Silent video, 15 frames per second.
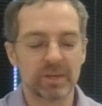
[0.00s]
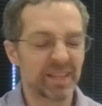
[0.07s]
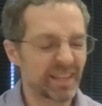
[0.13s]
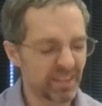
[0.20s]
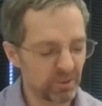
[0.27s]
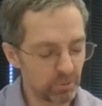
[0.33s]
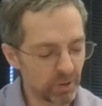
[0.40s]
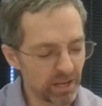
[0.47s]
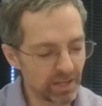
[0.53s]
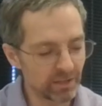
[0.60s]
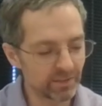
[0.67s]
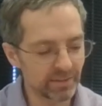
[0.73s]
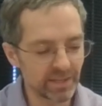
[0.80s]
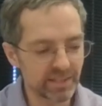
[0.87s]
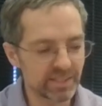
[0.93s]
like,
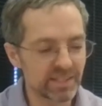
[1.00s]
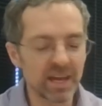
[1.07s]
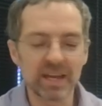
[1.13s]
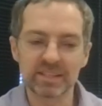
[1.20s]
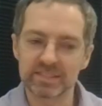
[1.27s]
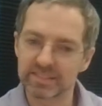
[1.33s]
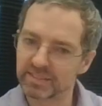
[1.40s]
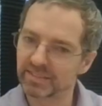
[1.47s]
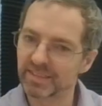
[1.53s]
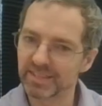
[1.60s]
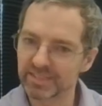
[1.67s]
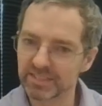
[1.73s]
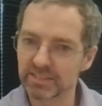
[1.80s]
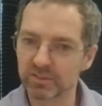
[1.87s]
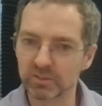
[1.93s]
well, that's
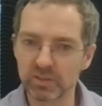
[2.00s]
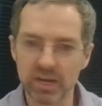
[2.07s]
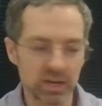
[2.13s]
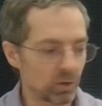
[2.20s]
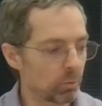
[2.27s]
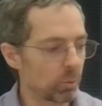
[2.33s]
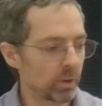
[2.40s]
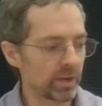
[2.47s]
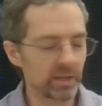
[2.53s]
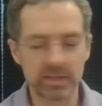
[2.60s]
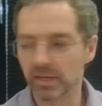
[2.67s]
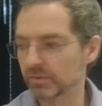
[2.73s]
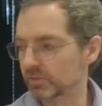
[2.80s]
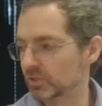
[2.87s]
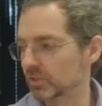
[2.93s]
still not quite
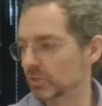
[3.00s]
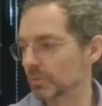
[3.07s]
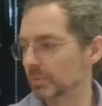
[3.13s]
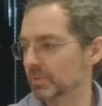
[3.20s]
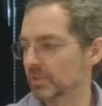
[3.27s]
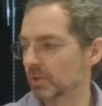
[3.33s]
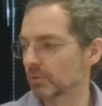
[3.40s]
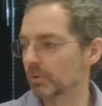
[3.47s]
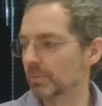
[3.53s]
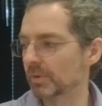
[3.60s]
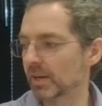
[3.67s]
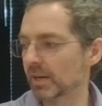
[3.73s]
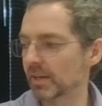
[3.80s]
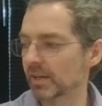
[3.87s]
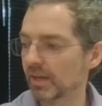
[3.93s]
enough soup. So we
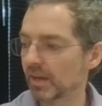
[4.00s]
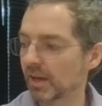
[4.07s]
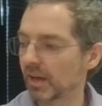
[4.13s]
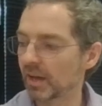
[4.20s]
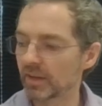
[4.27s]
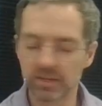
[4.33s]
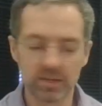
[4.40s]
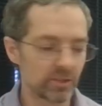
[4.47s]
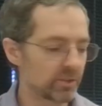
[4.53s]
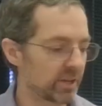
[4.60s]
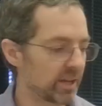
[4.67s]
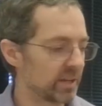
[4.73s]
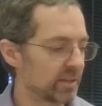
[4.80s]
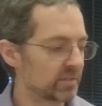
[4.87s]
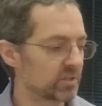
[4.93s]
buy another
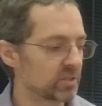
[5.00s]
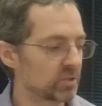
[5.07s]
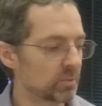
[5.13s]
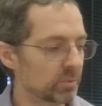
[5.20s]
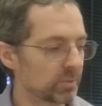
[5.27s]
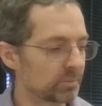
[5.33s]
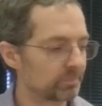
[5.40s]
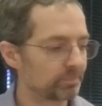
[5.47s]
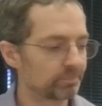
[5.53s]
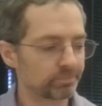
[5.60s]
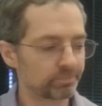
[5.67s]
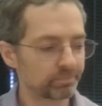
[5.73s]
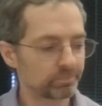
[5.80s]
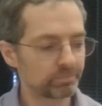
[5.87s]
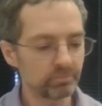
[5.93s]
can of soup.
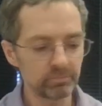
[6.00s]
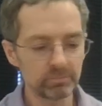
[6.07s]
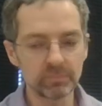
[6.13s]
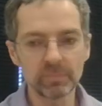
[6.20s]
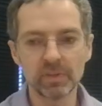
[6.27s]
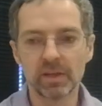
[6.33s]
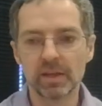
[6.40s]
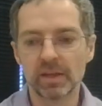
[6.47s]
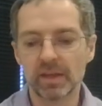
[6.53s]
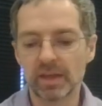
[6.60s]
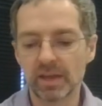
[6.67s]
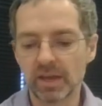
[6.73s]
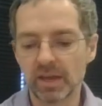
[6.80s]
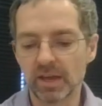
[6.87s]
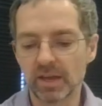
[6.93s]

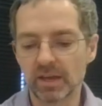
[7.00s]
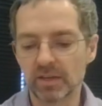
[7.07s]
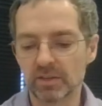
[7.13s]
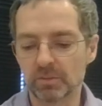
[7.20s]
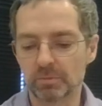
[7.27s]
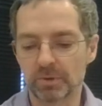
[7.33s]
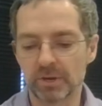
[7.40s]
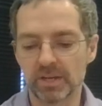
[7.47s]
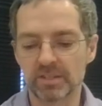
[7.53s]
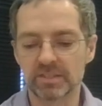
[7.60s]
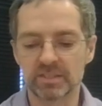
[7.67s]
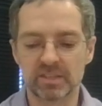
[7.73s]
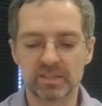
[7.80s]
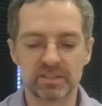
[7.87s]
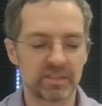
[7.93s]
And
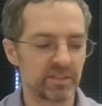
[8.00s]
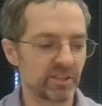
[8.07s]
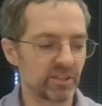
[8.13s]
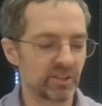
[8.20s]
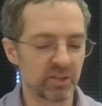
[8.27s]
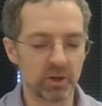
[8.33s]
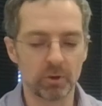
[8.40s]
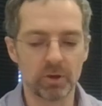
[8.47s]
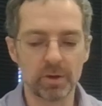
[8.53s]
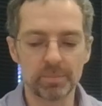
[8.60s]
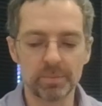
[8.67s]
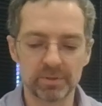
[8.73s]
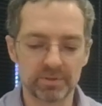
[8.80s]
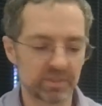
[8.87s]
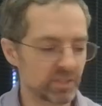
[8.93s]
prices continue to go up.
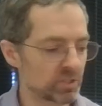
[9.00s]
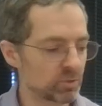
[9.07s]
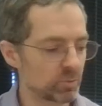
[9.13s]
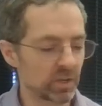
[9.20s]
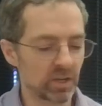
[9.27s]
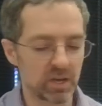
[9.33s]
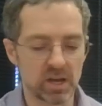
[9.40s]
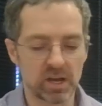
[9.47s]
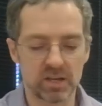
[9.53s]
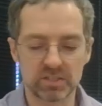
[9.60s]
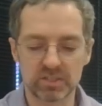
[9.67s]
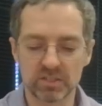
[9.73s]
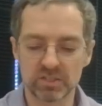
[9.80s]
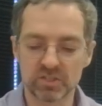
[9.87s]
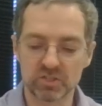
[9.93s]
This one
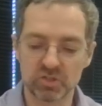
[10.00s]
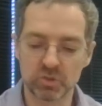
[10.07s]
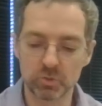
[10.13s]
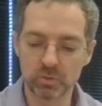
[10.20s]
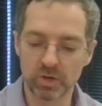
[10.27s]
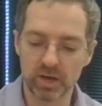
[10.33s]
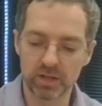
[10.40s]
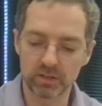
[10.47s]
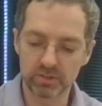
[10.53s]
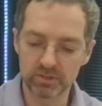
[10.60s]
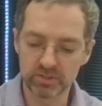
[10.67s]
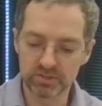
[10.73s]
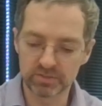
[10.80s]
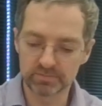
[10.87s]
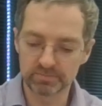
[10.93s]
cost us $2.